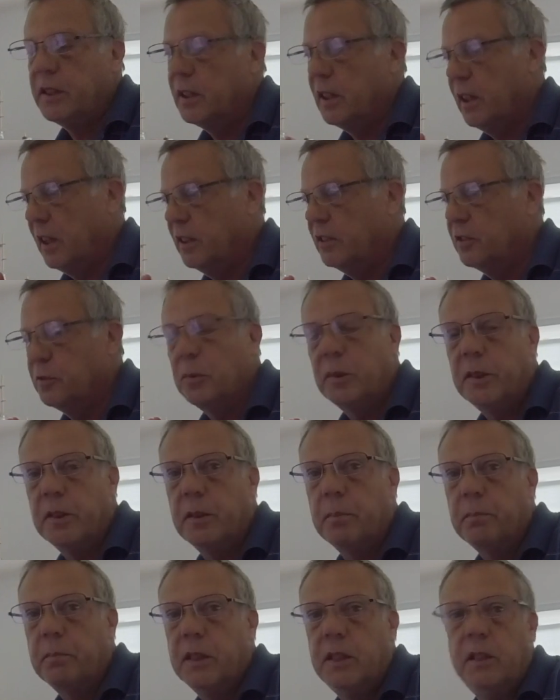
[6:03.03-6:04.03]
guys
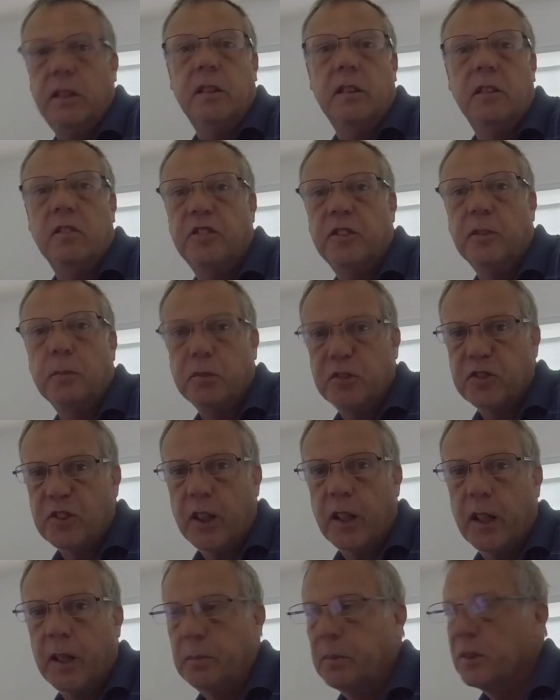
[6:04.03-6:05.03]
with million
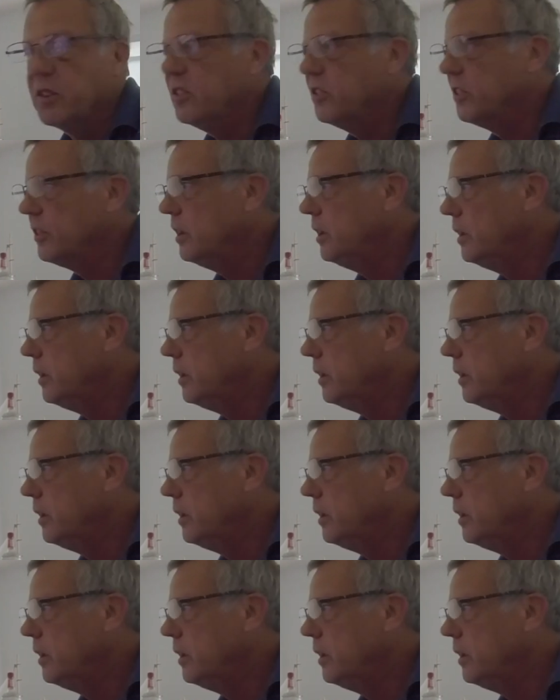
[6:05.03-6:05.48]
subscribers.